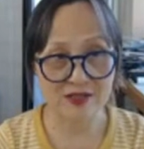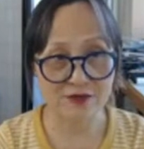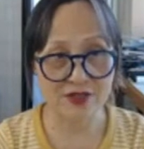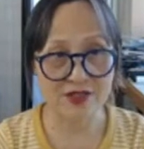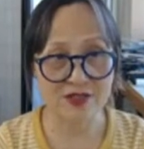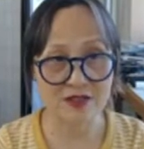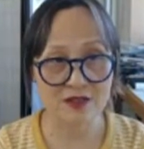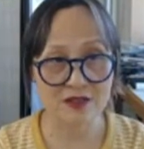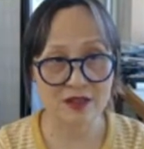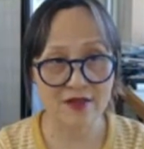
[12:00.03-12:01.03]
first
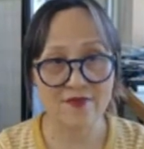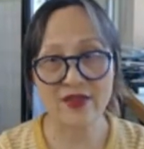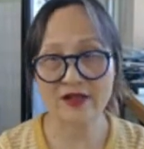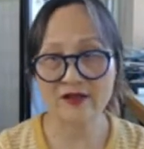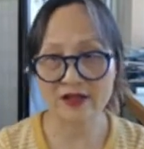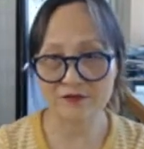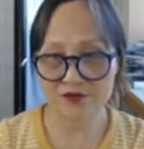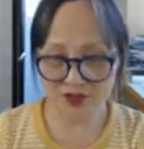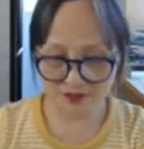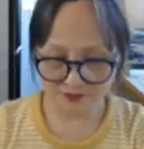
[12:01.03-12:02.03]
and then
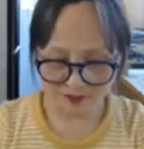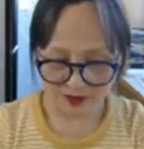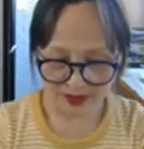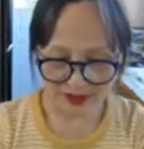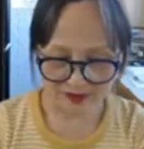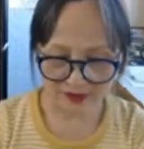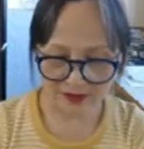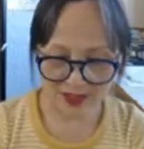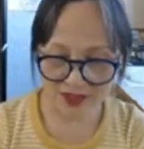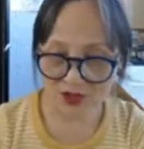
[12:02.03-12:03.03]
lift. Okay,
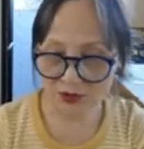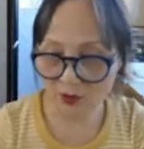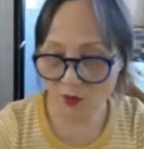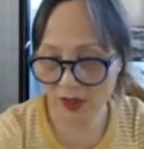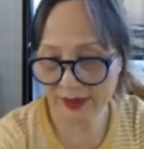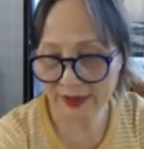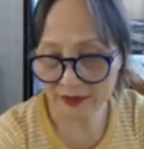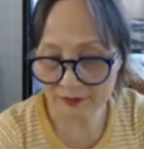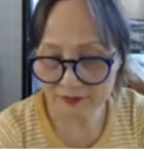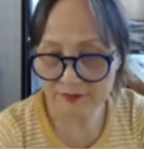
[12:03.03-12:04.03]
let's do the
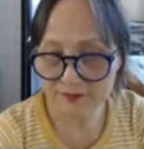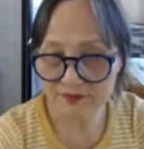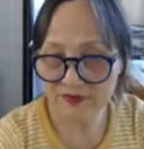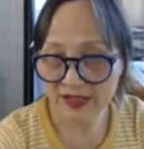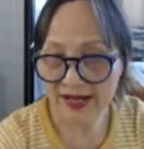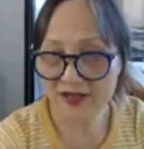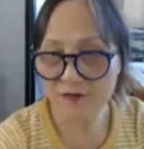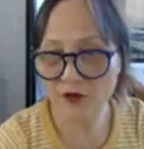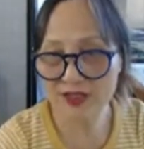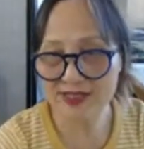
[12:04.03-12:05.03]
walking. And
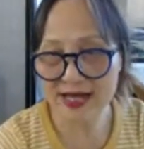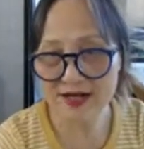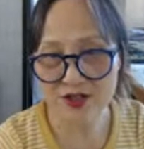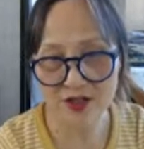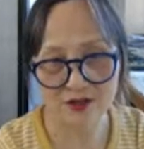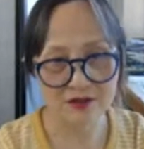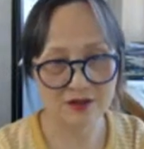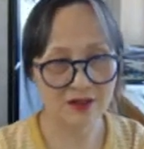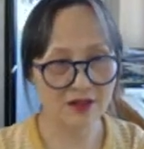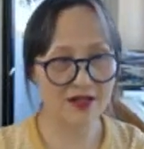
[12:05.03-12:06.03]
for the center,
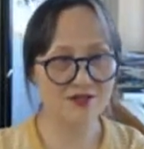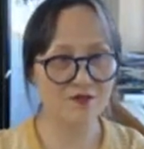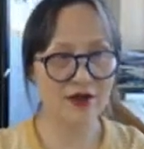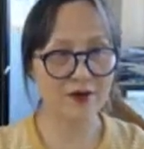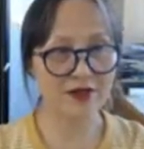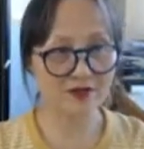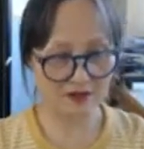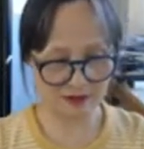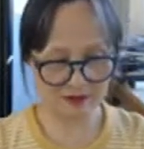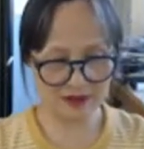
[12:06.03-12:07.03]
it's
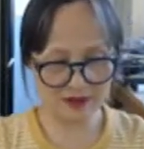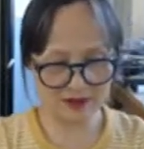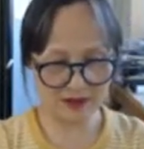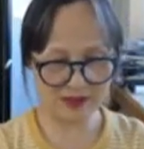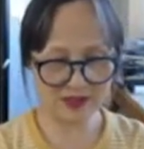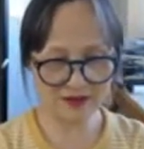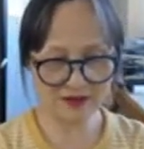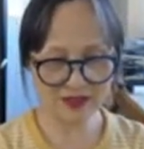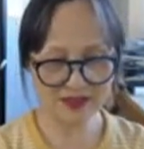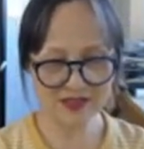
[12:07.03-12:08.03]
very, see,
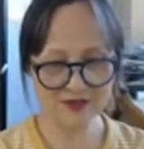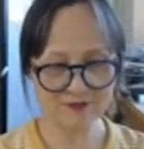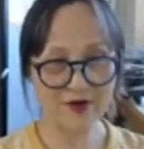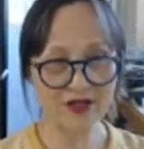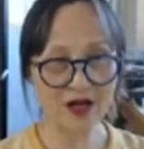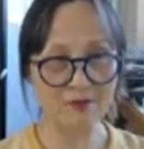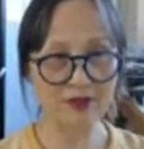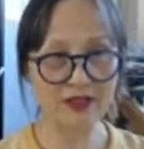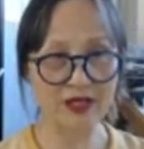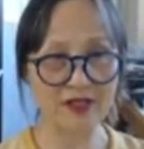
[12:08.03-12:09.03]
this is very
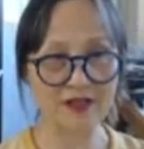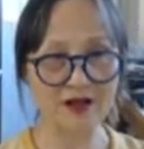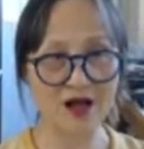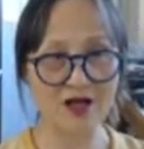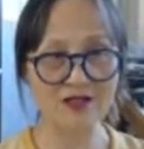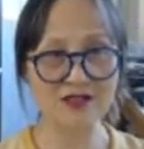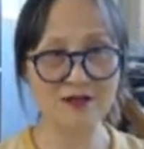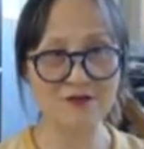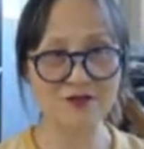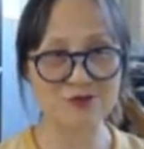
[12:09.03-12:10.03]
complicated. Lots
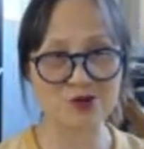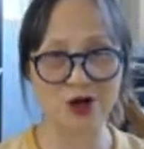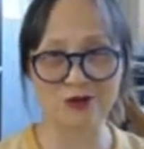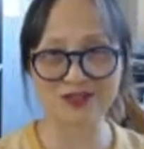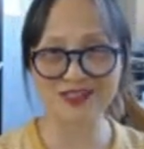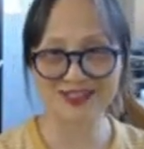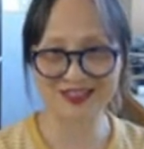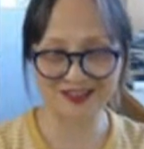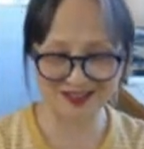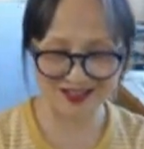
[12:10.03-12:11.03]
of strokes
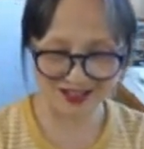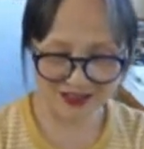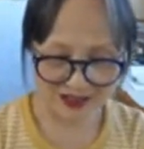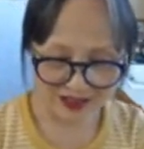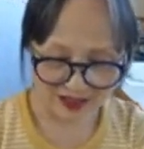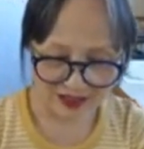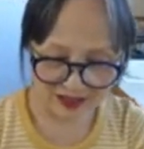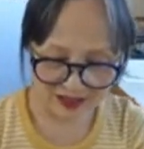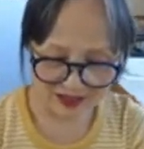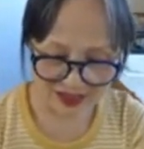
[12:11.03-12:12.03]
here.
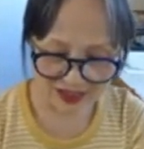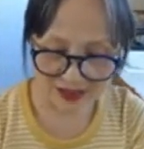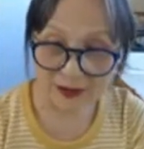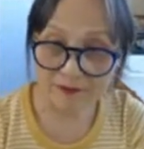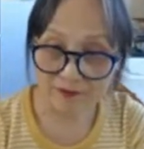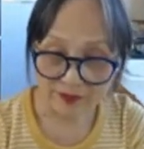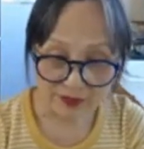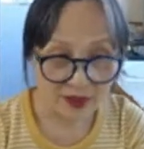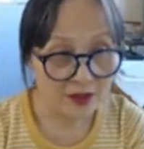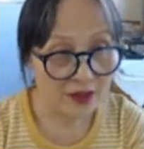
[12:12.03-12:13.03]
And
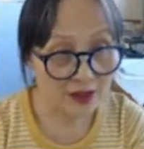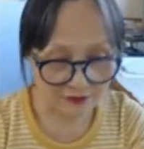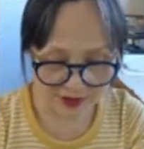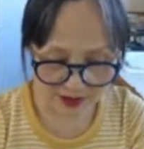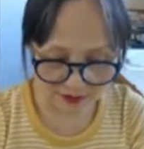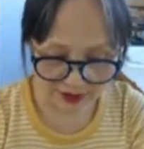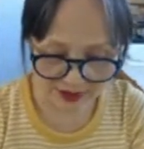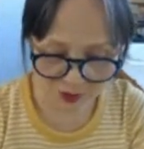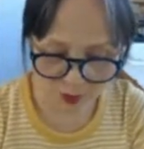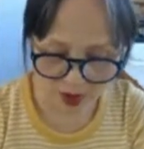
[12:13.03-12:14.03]
so
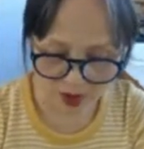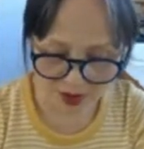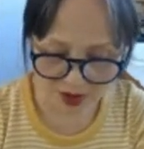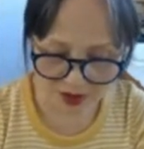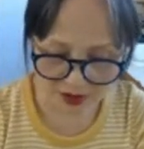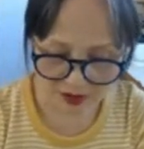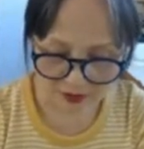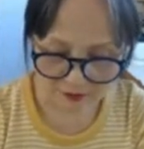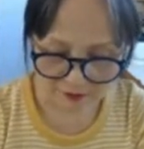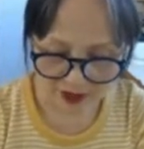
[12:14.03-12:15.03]
this part
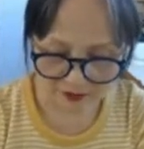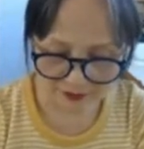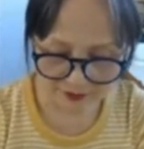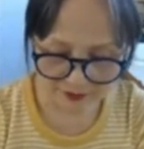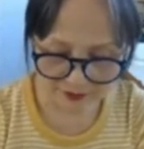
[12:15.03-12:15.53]
from